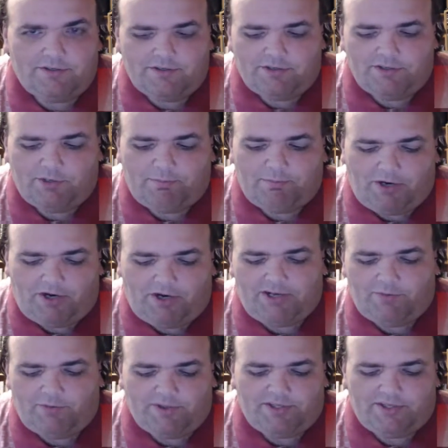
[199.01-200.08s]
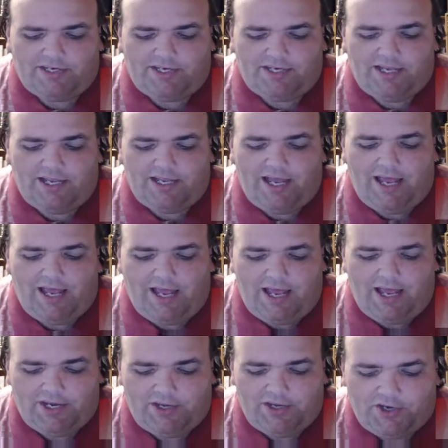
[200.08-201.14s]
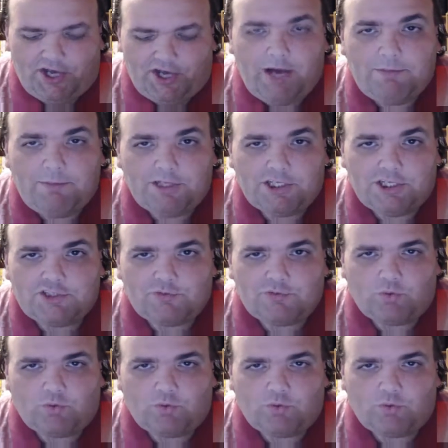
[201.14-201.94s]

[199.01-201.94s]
You're a party with an anomalous